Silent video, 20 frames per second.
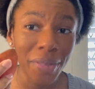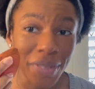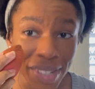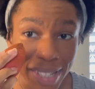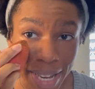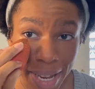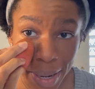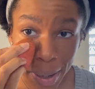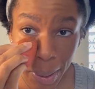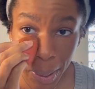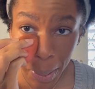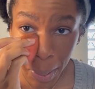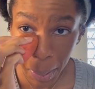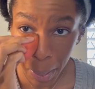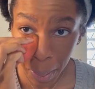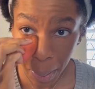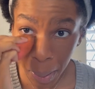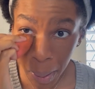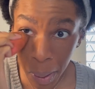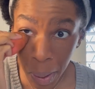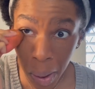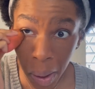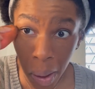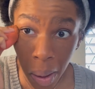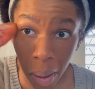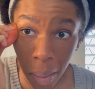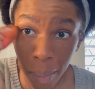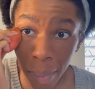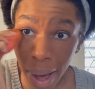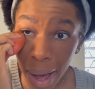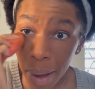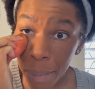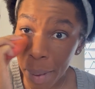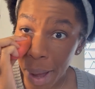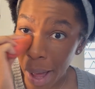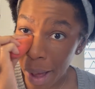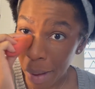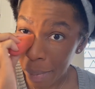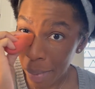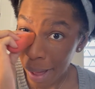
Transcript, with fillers: We take her, pat, pat,